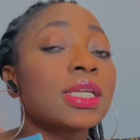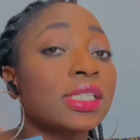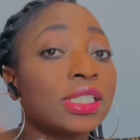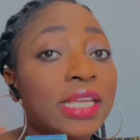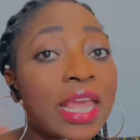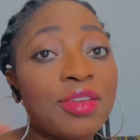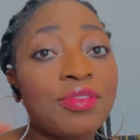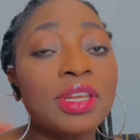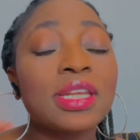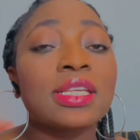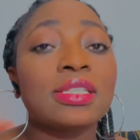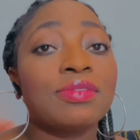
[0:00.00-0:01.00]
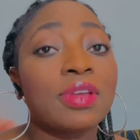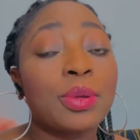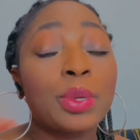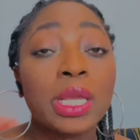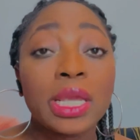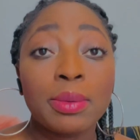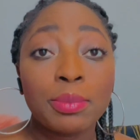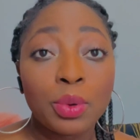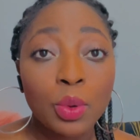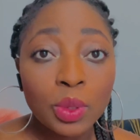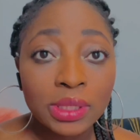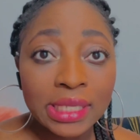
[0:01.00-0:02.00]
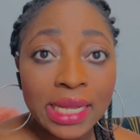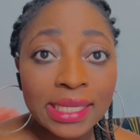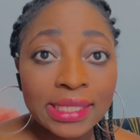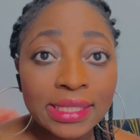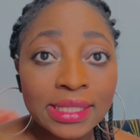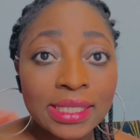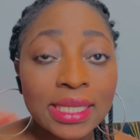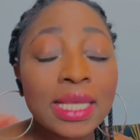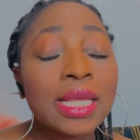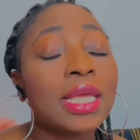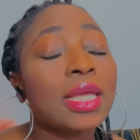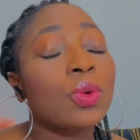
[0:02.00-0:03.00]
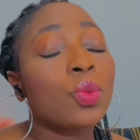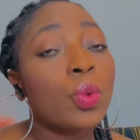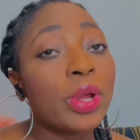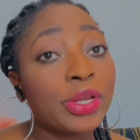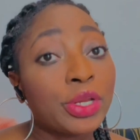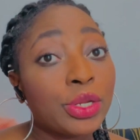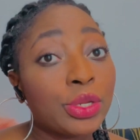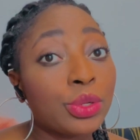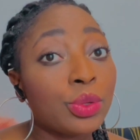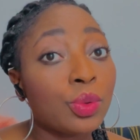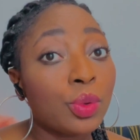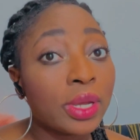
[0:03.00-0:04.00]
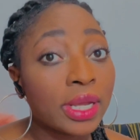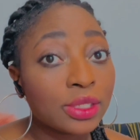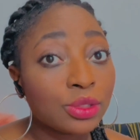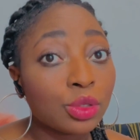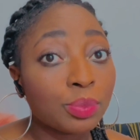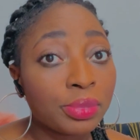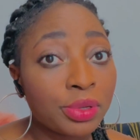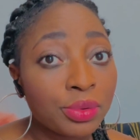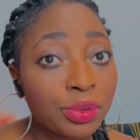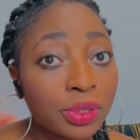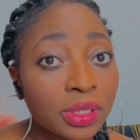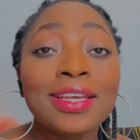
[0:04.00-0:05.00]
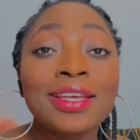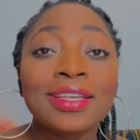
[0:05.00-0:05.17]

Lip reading: shaving is very important when you get your period.